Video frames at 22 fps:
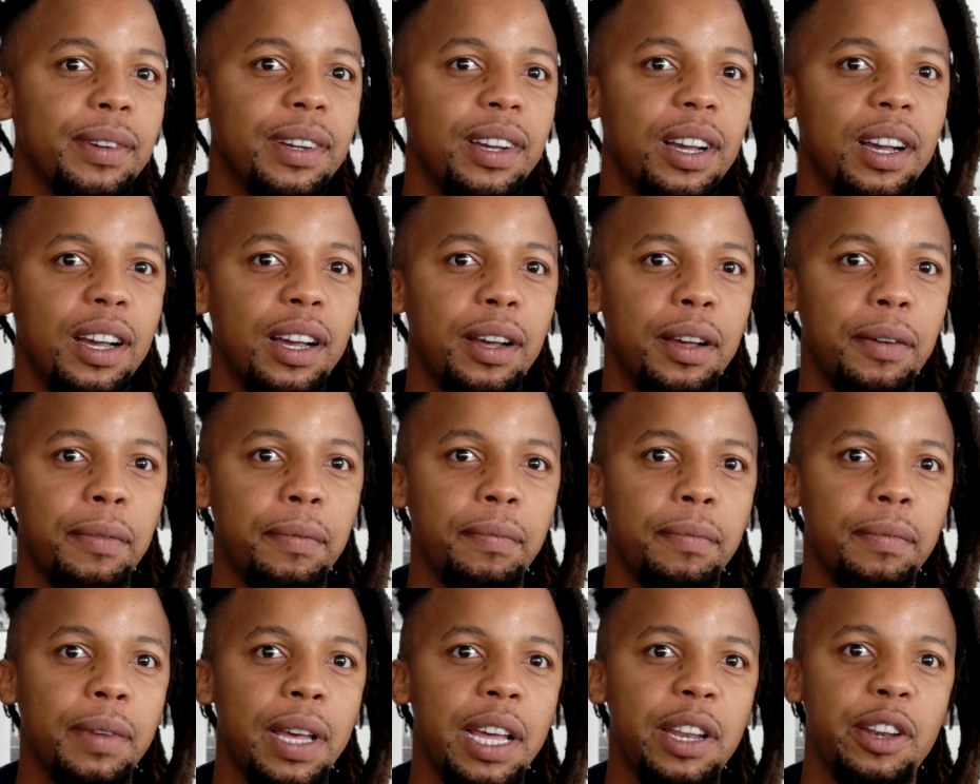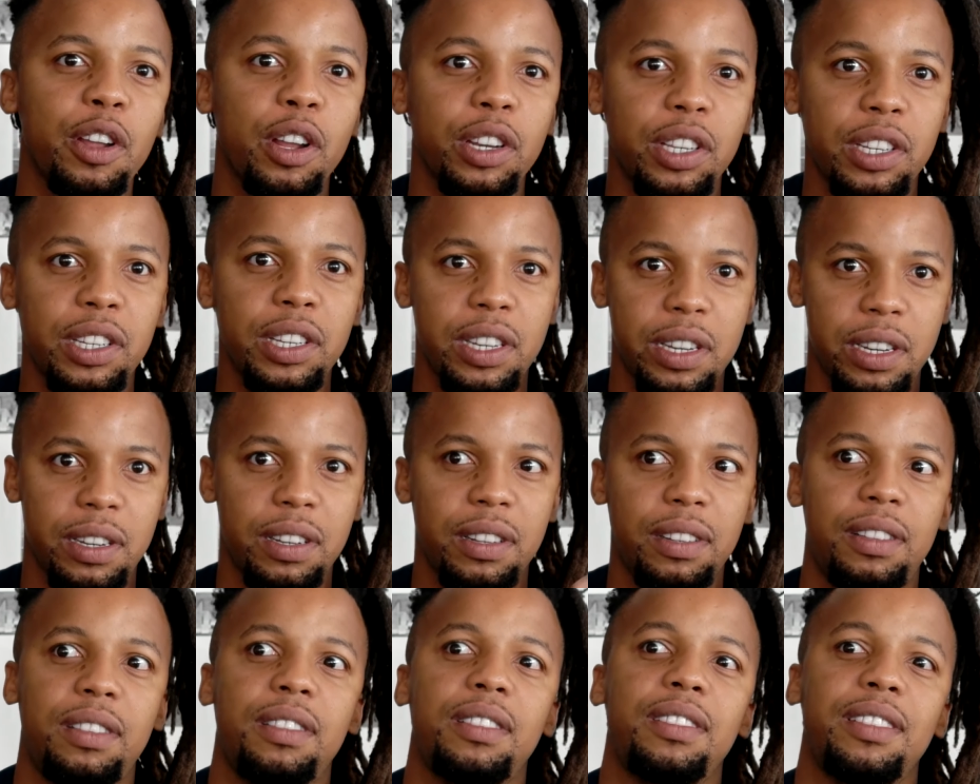and not
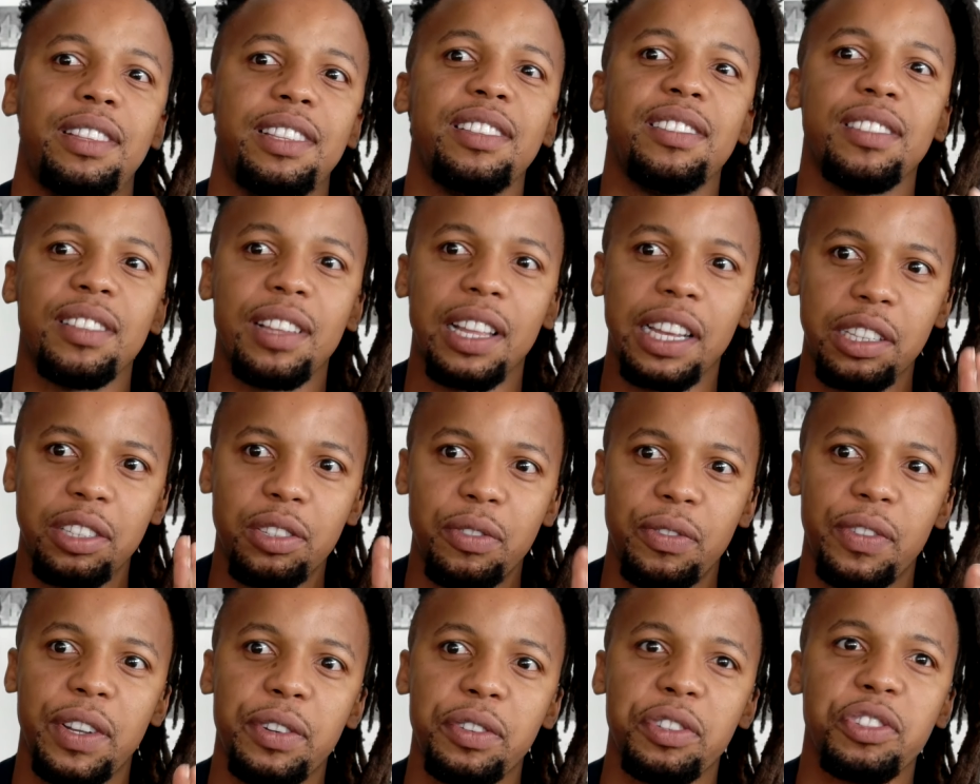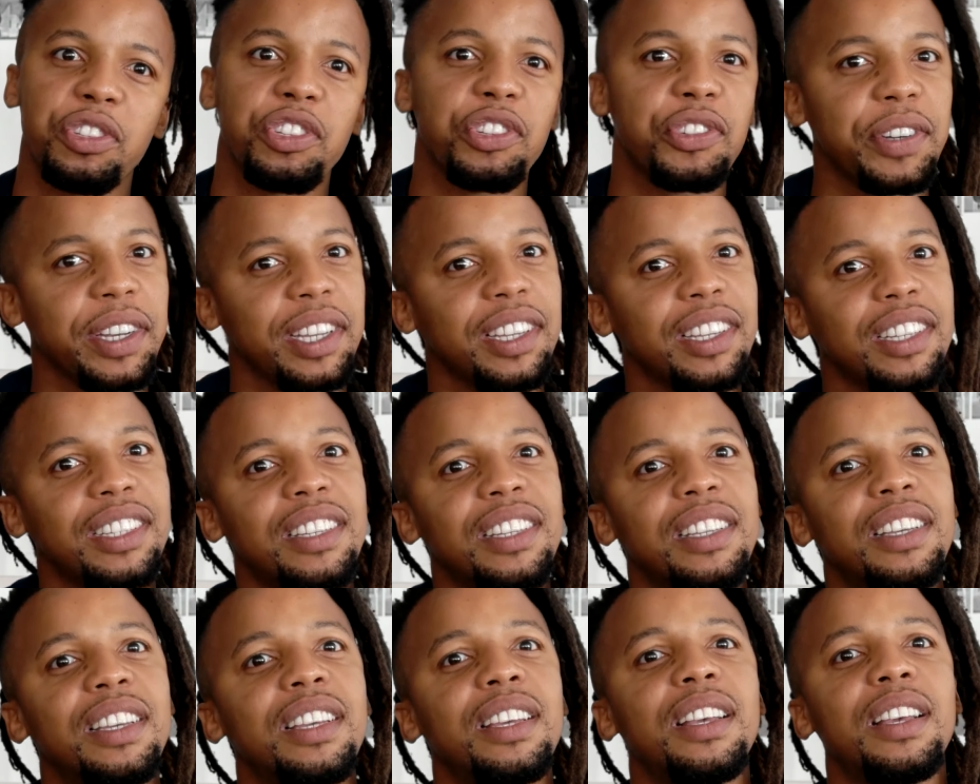these like very strict,
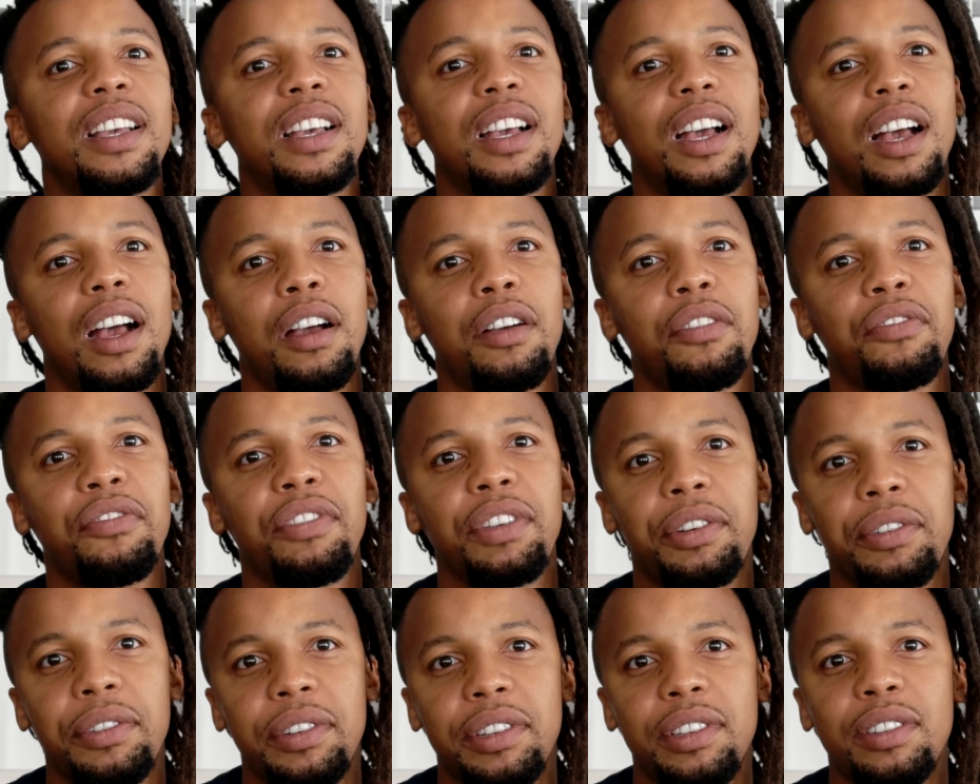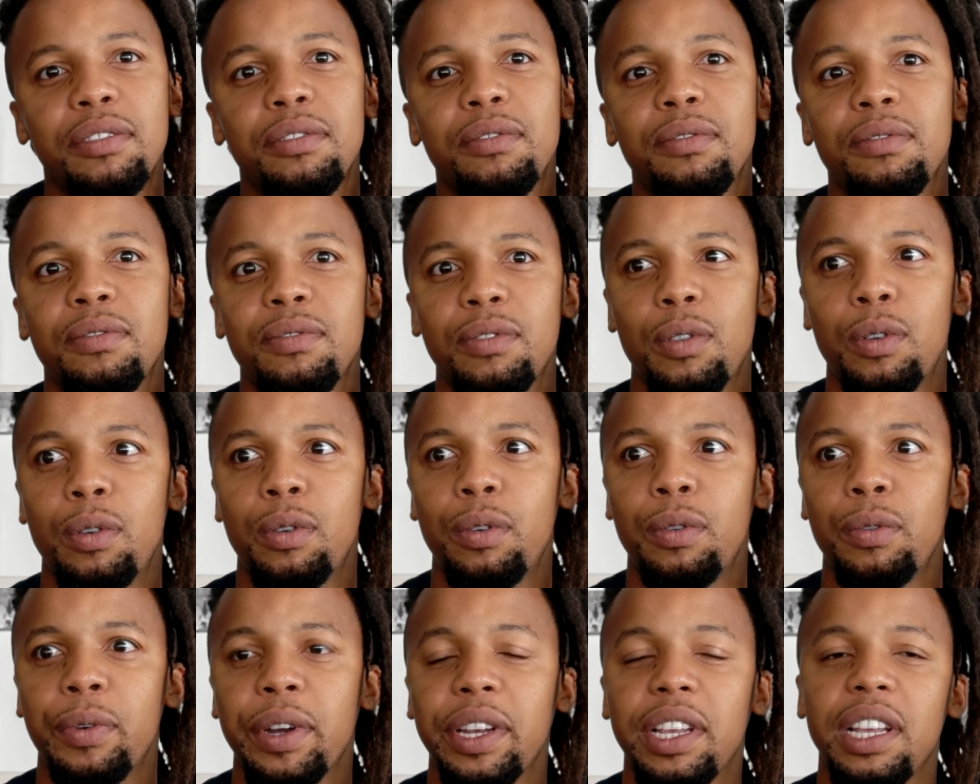figurative
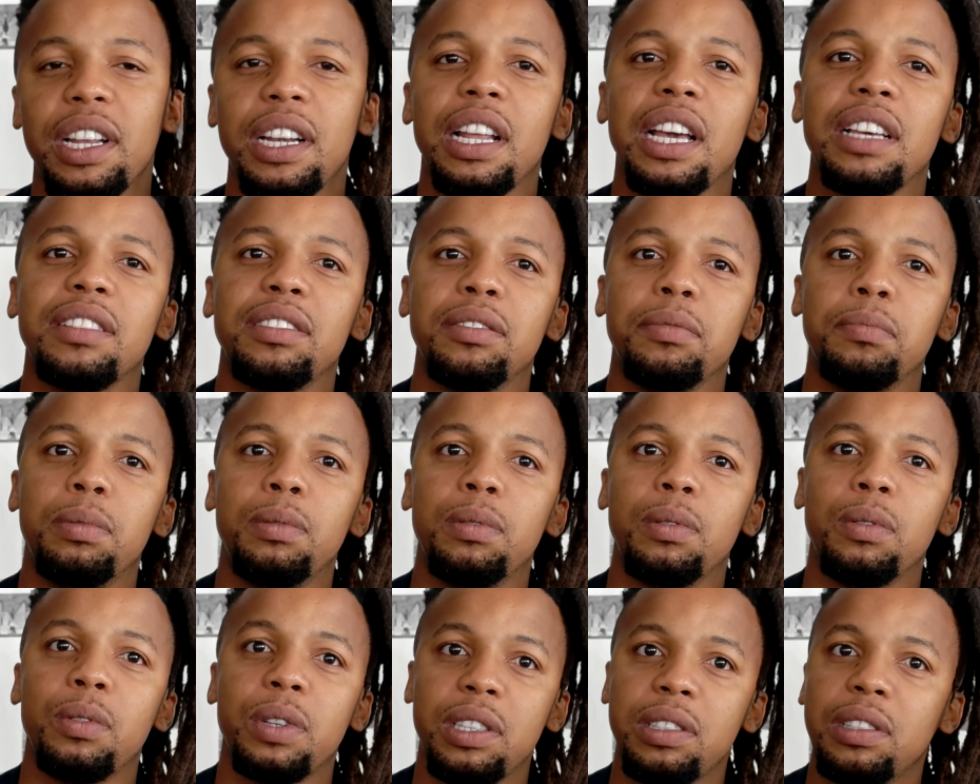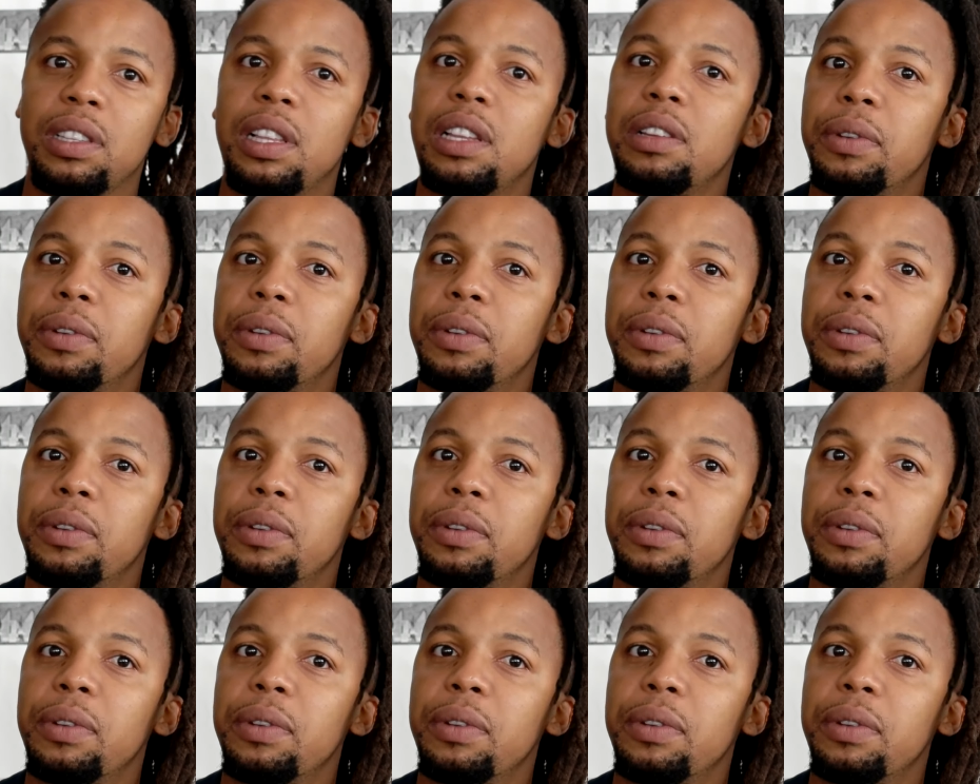or recognizable or easily